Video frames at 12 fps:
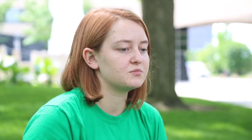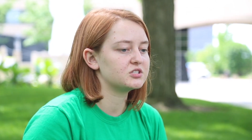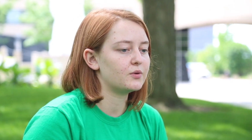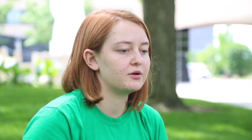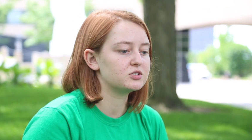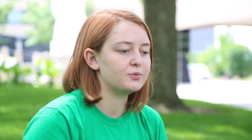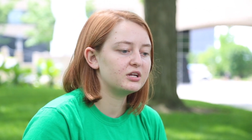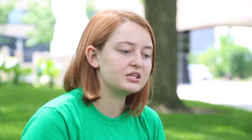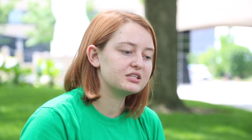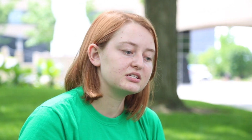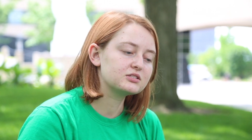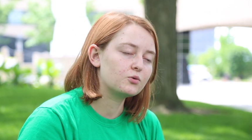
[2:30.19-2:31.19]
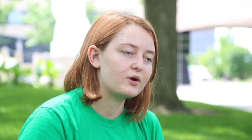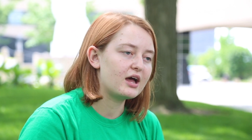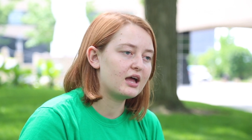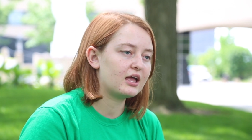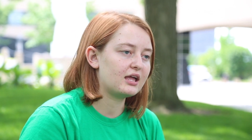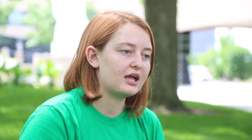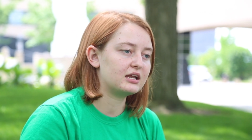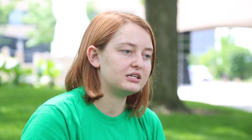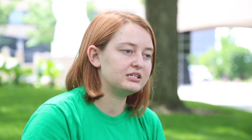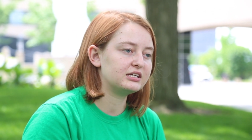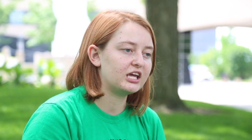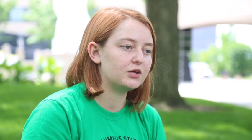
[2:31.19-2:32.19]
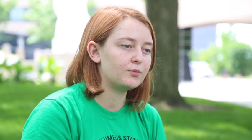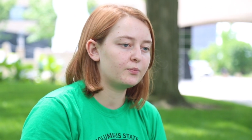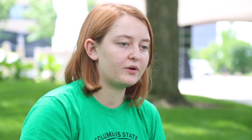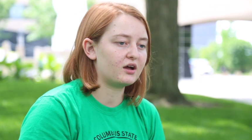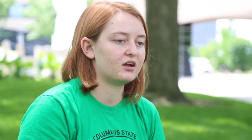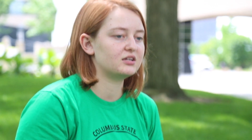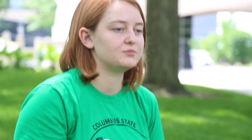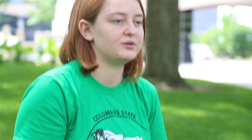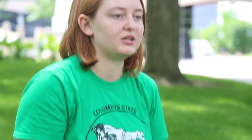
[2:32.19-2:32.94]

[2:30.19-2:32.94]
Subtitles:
So I was putting things away and he came up behind